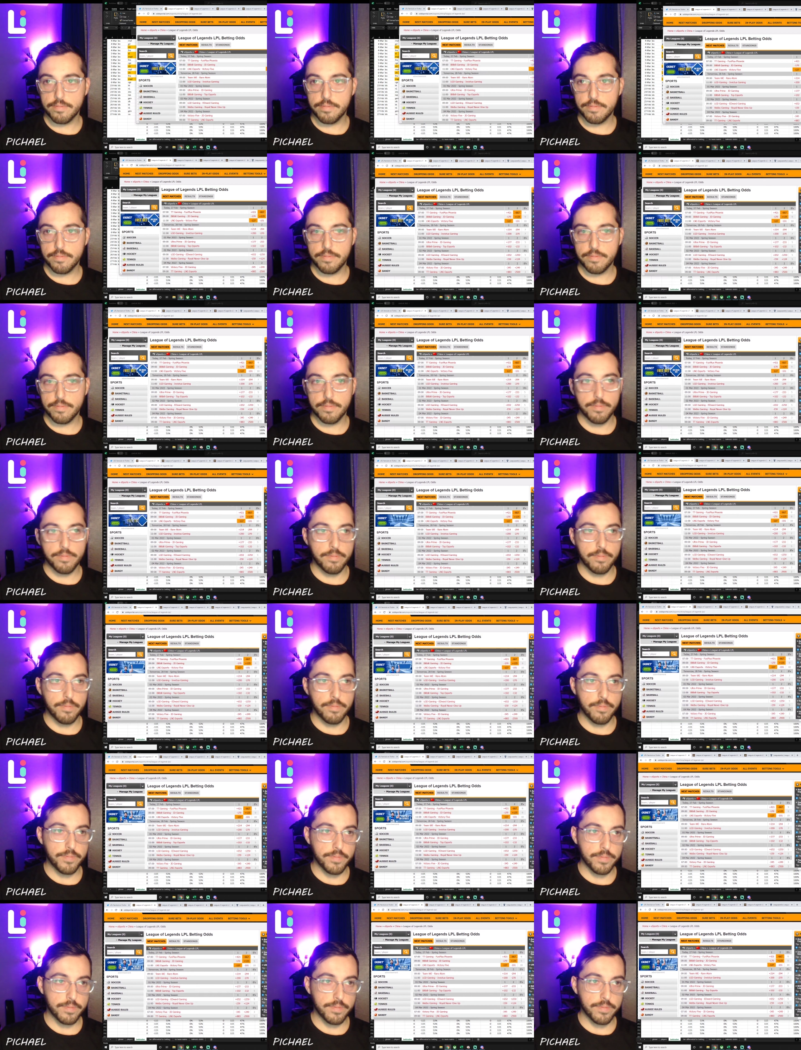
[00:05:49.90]

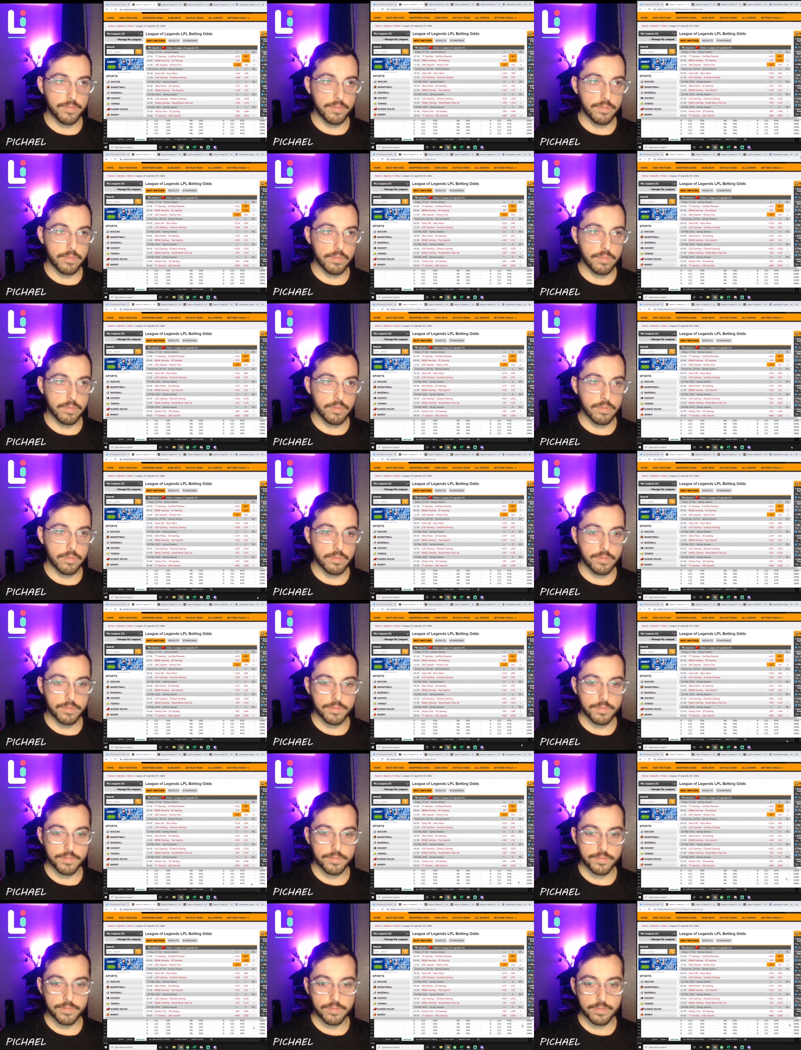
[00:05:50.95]

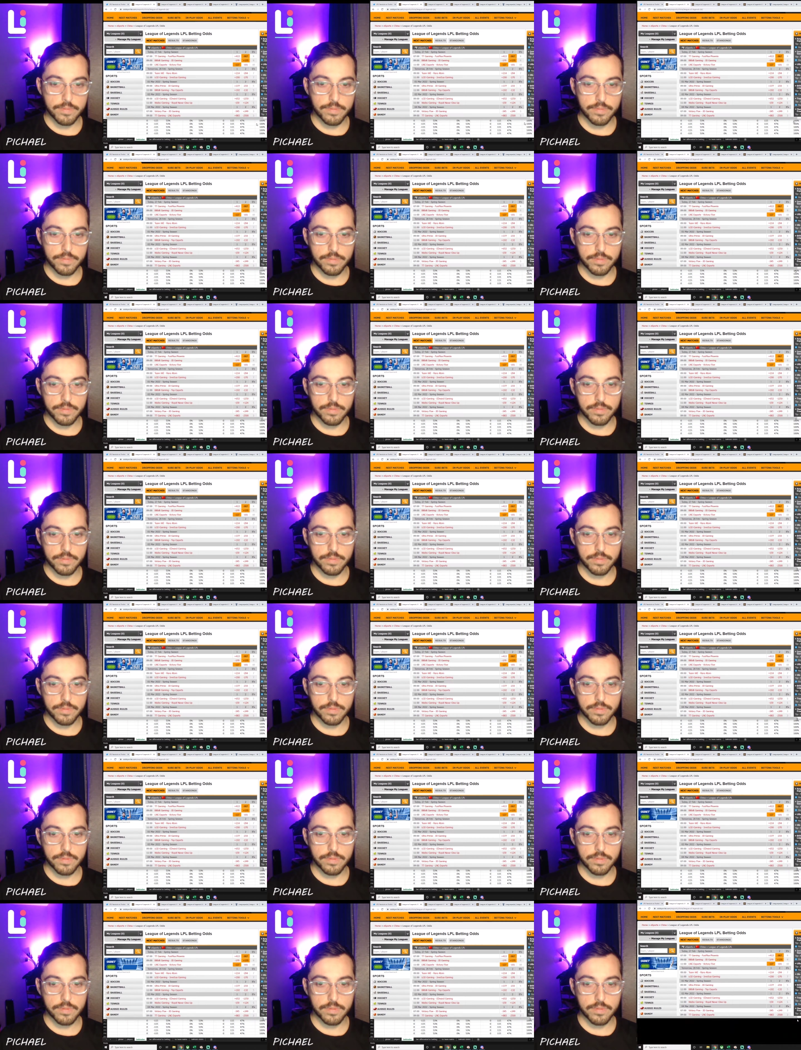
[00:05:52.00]

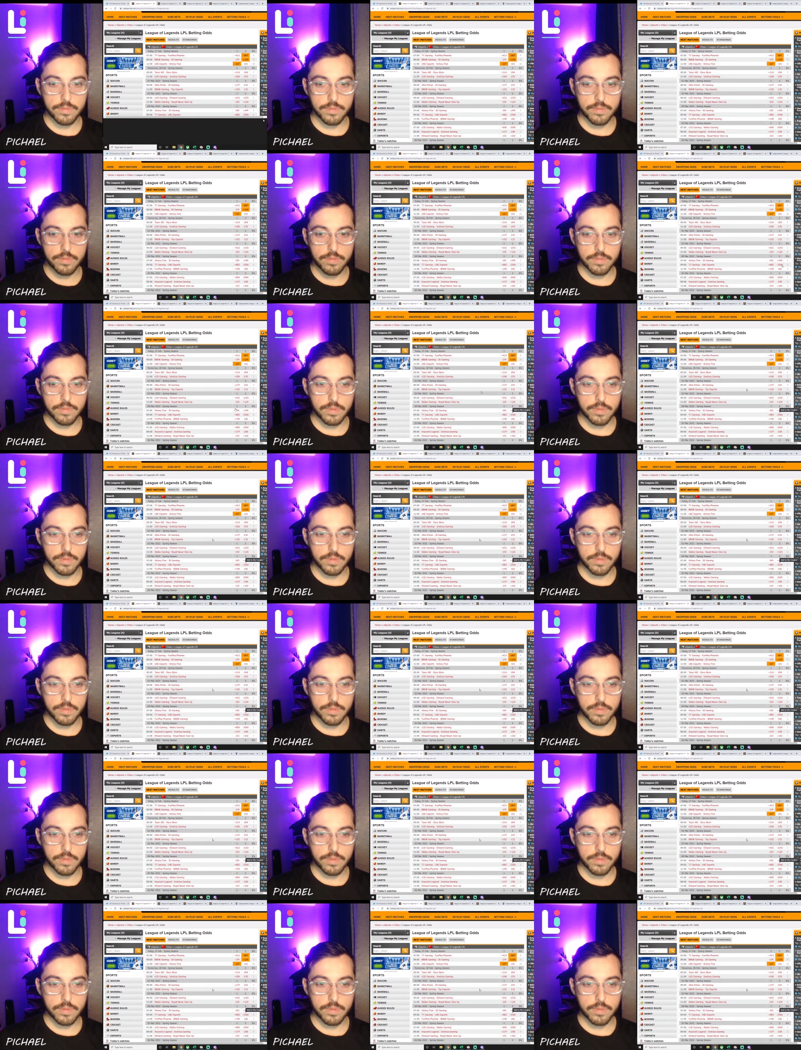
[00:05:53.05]
(silence)